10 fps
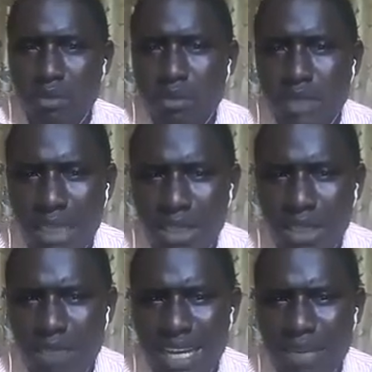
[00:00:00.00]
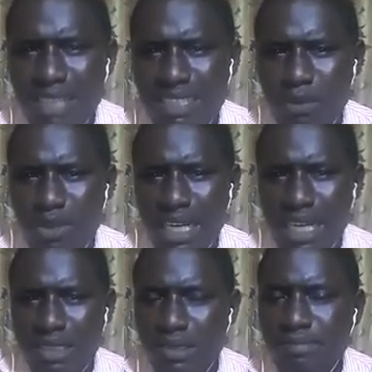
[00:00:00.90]
Now, if I get my accessible tax,
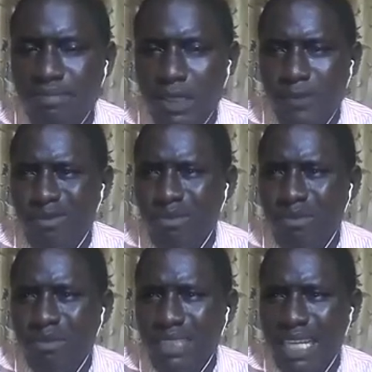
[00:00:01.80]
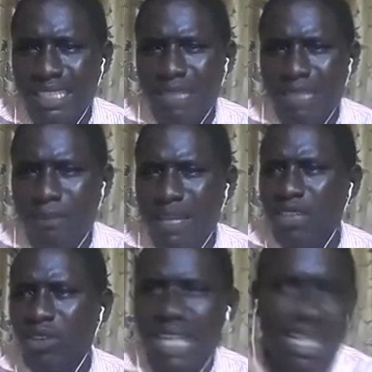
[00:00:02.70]
then depending on
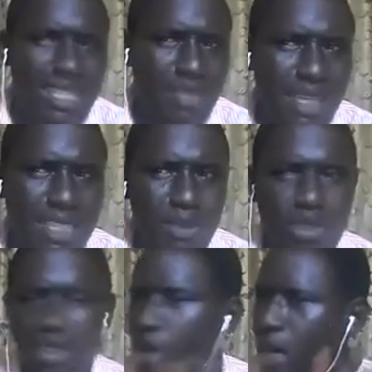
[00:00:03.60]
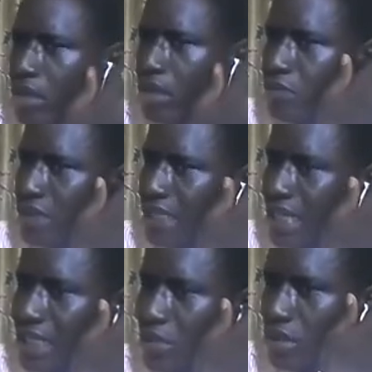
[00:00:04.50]
the agreement between the oil company and the
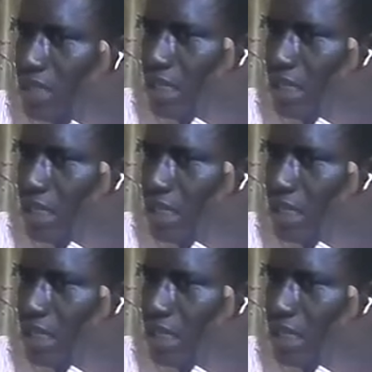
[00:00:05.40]
what and